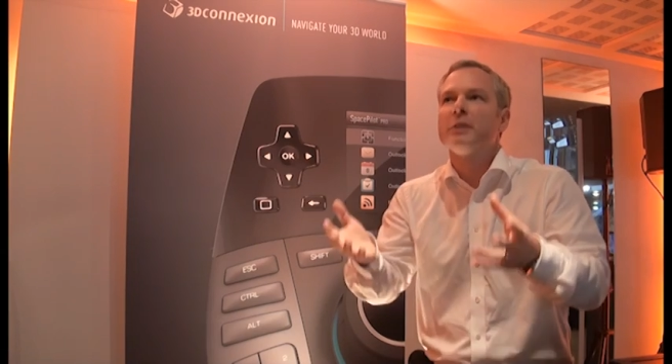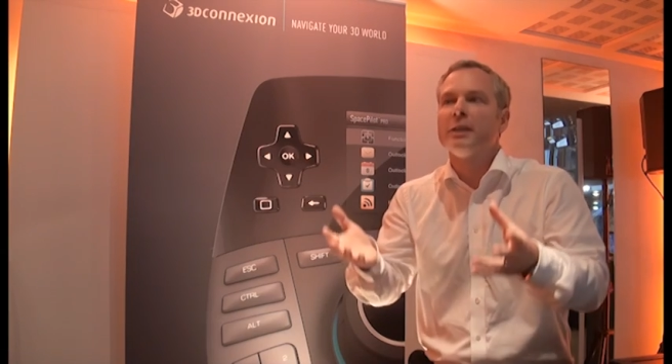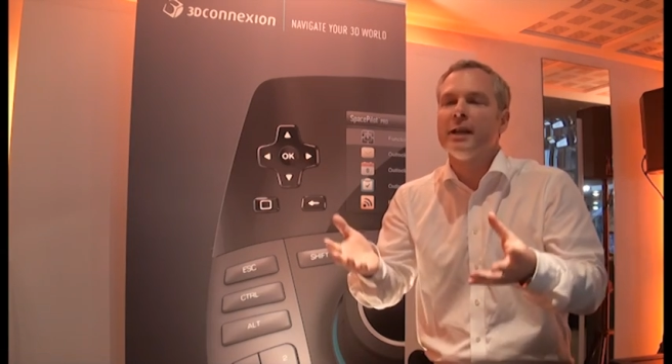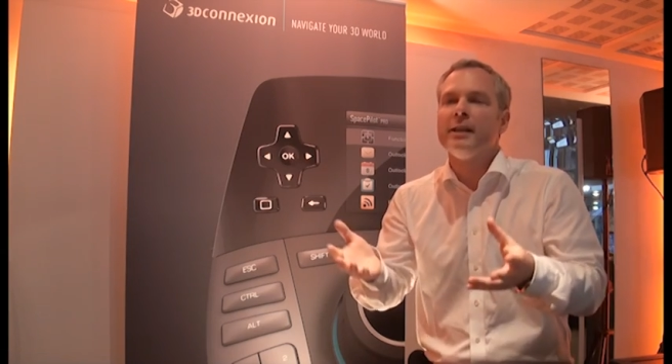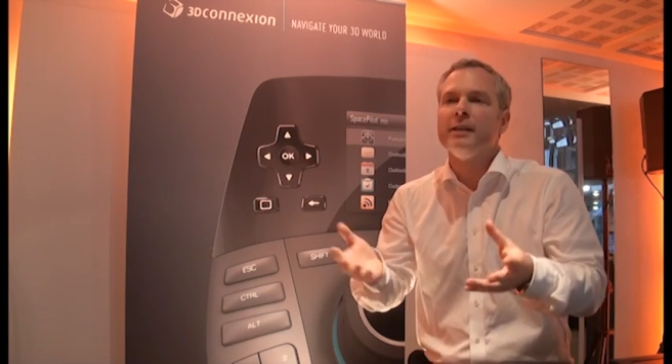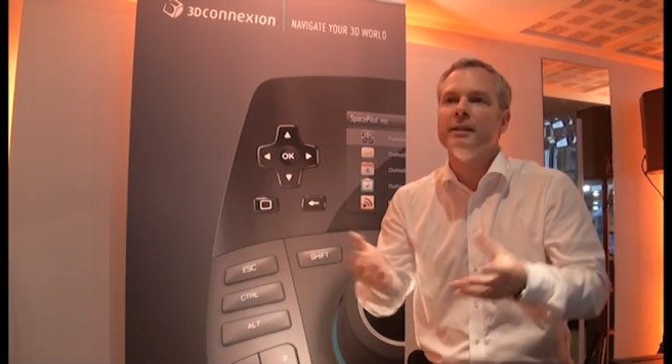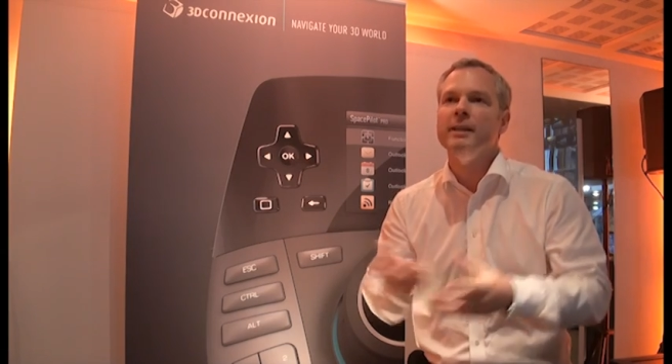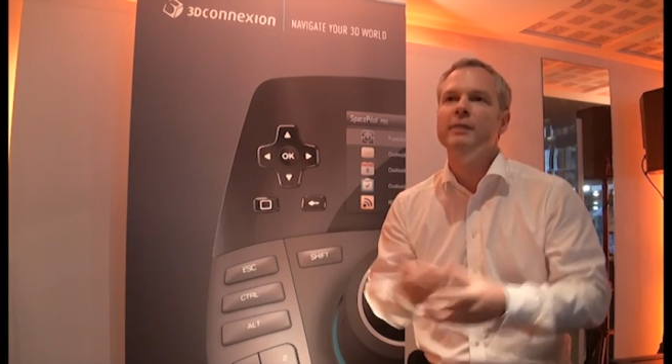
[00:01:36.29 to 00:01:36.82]

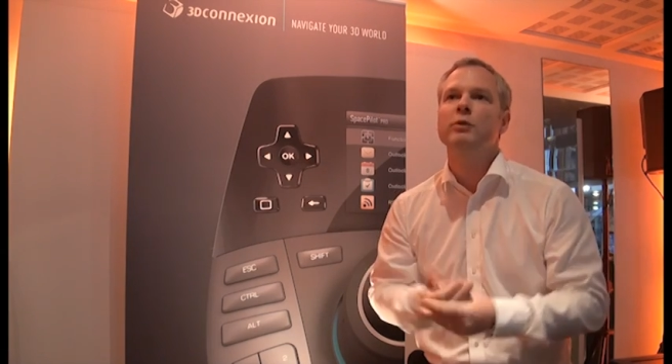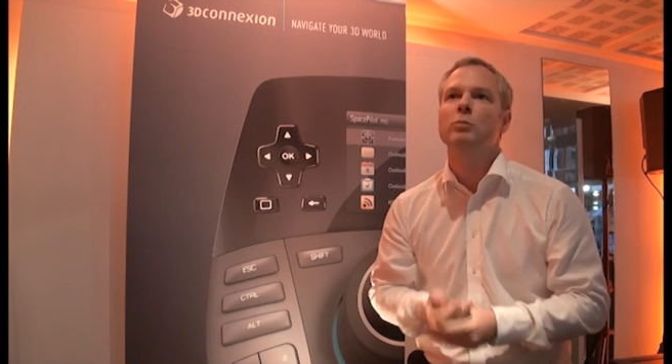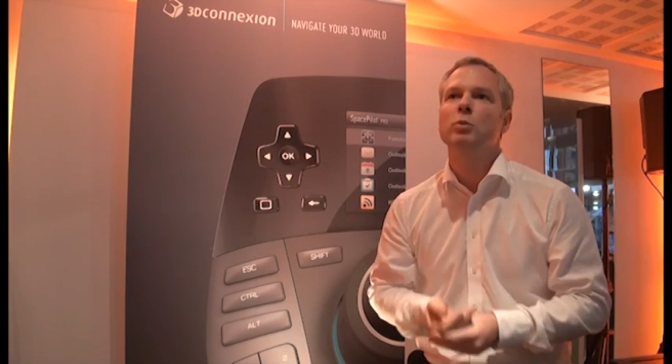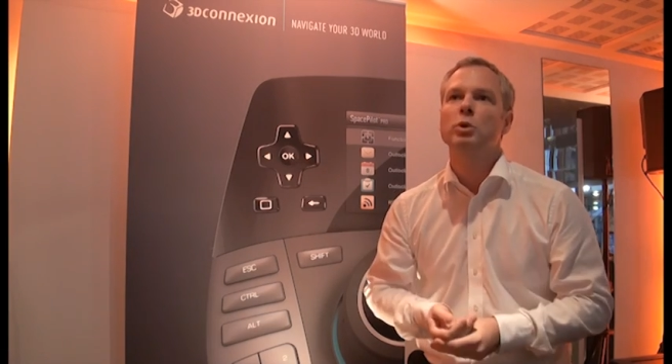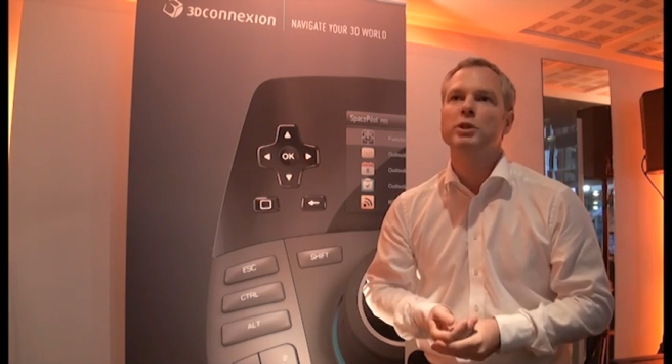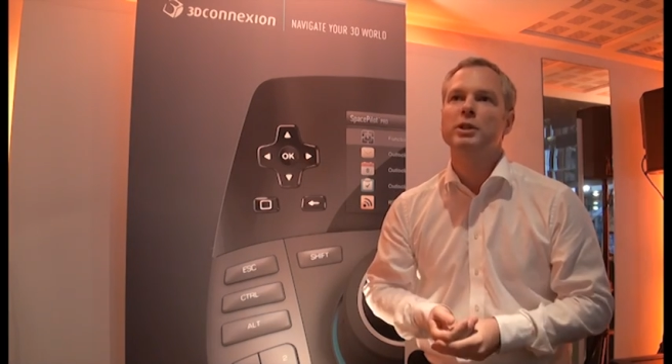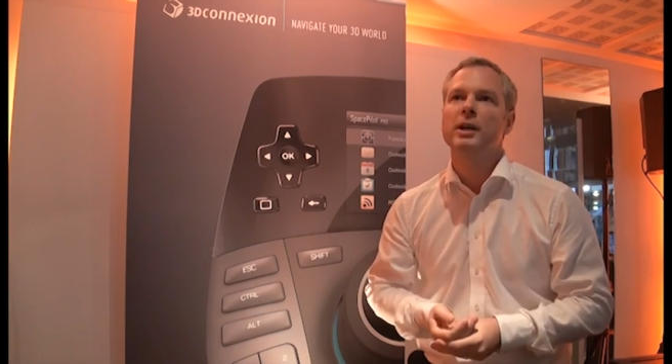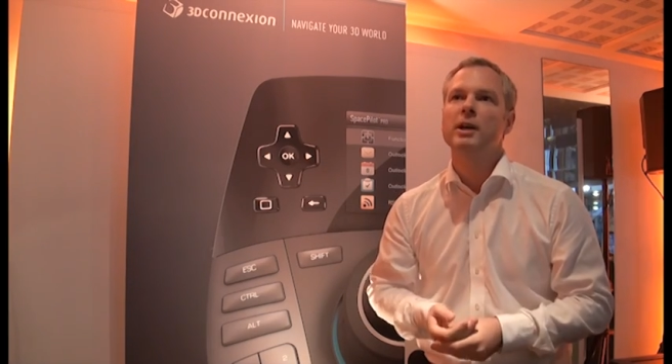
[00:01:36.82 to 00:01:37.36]
gain even
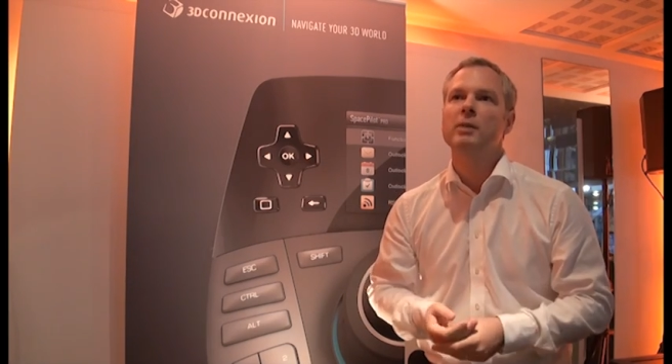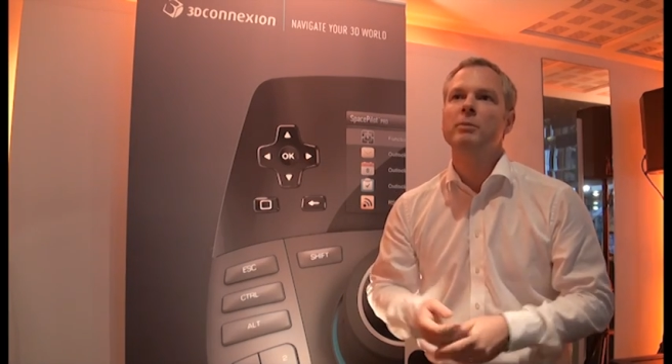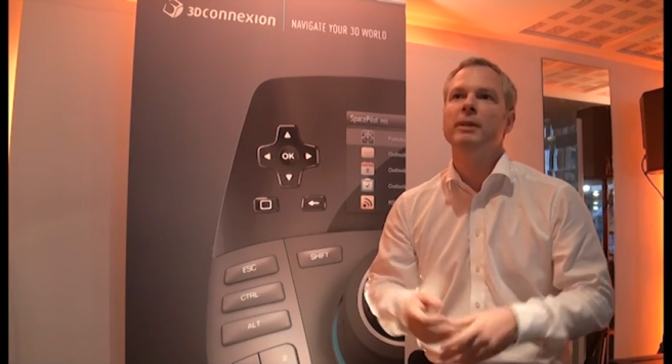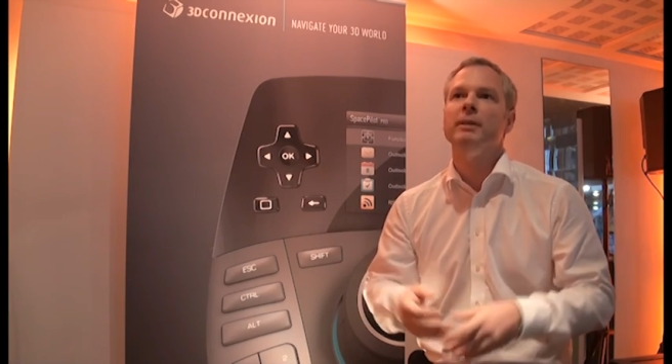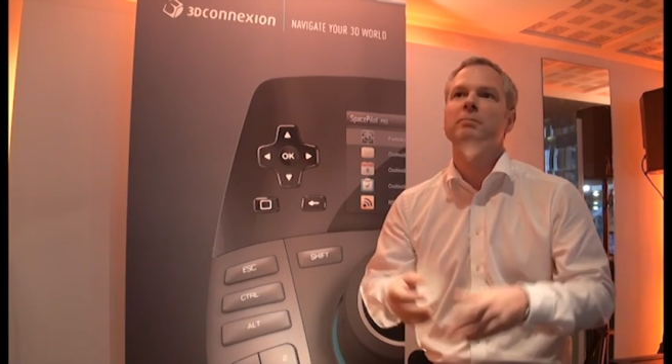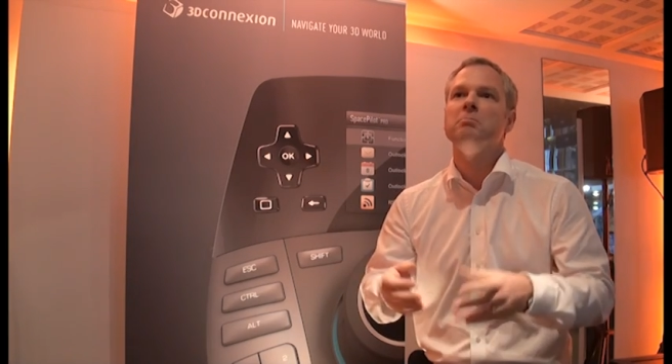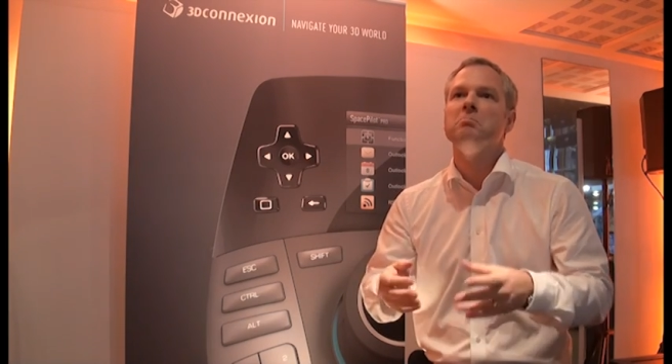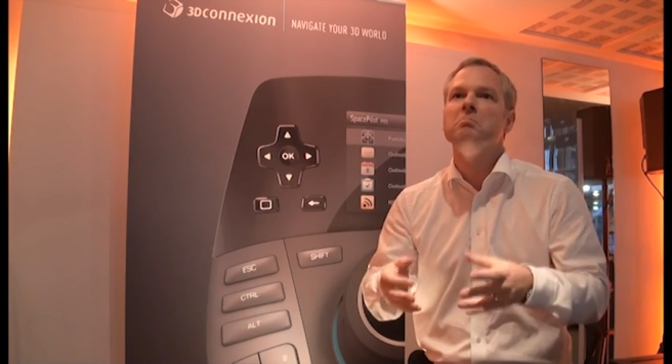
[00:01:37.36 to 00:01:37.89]
more time
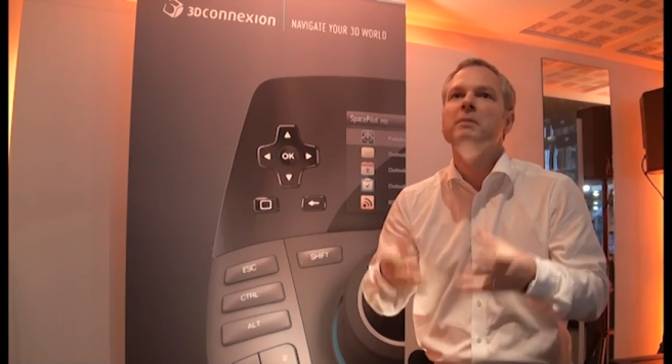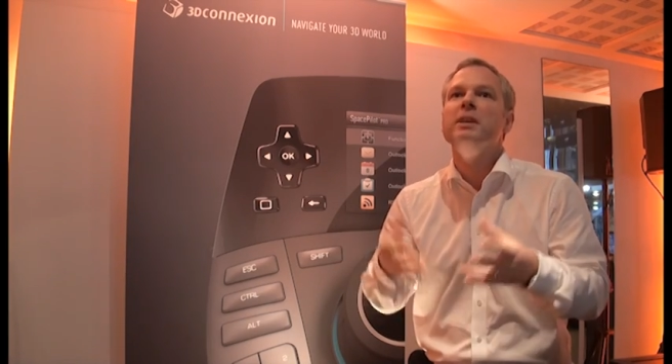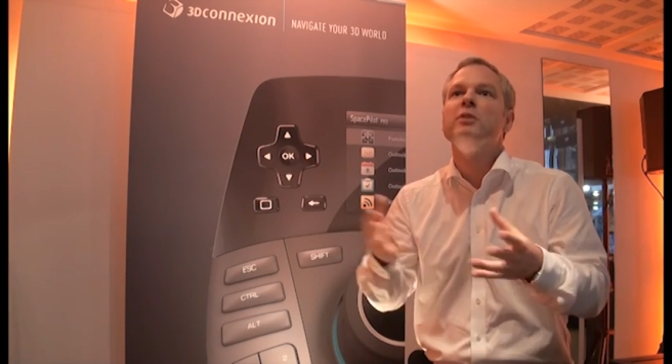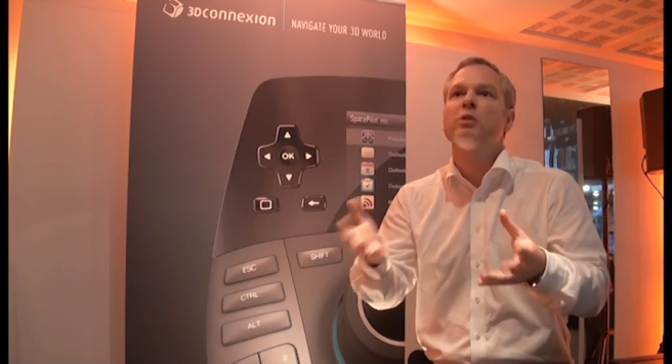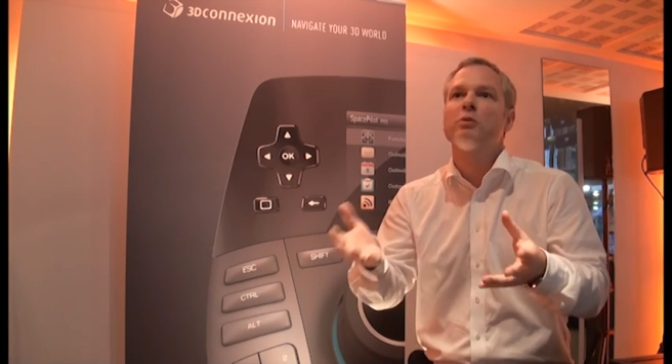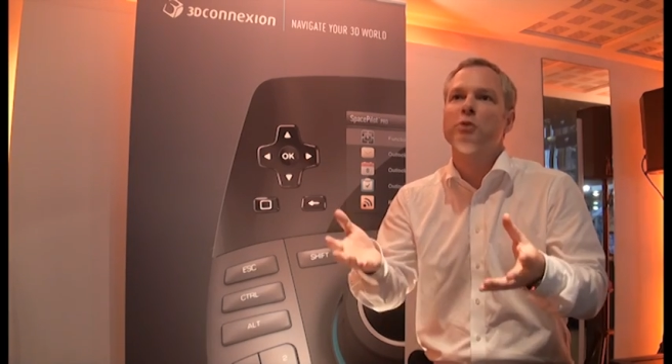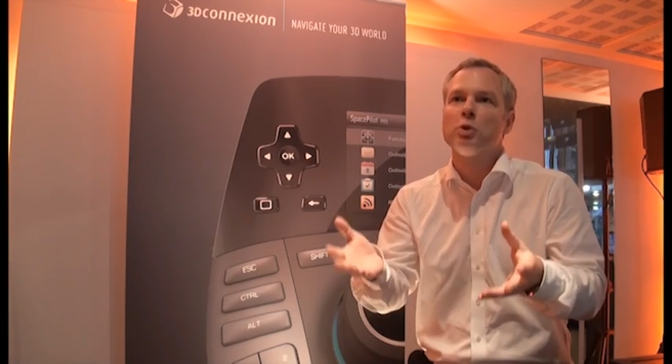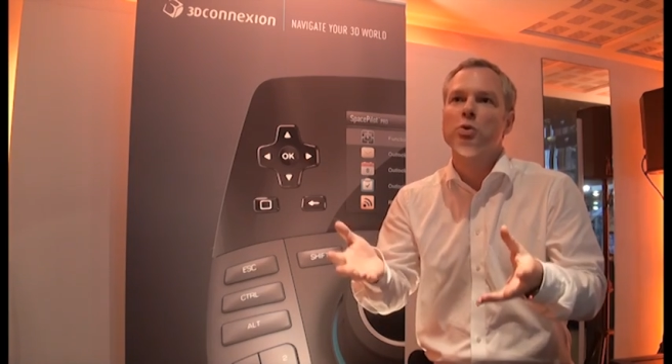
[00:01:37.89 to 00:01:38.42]
and
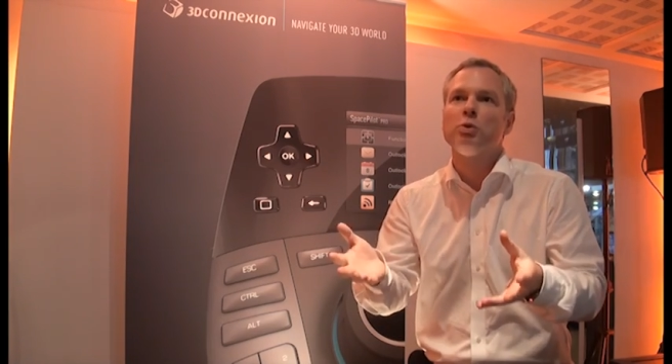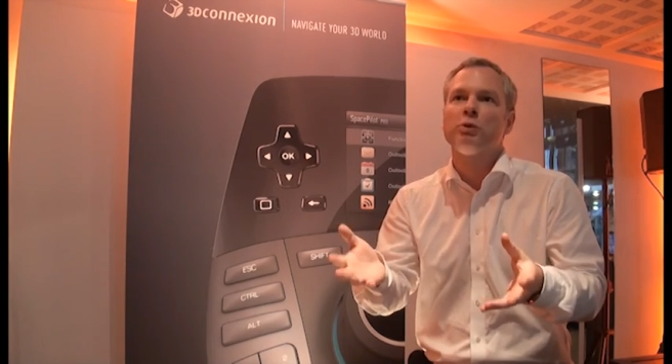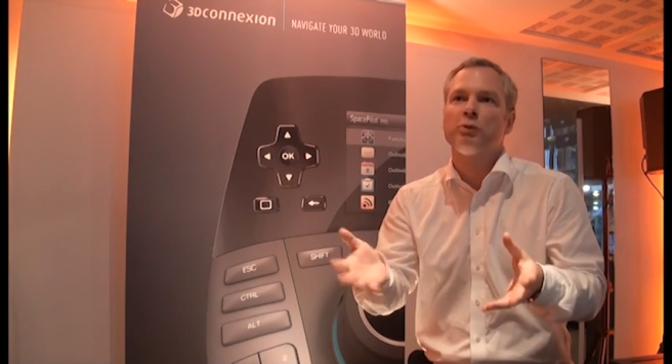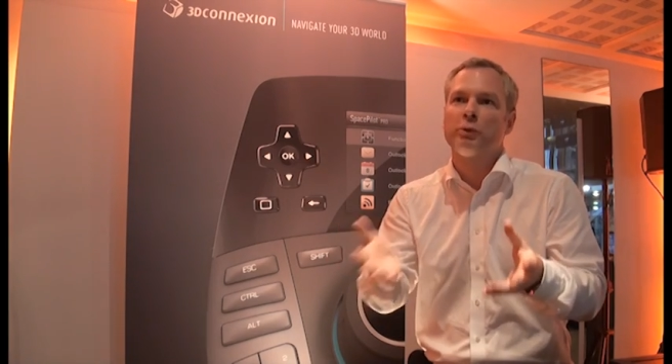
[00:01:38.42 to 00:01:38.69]
ease of use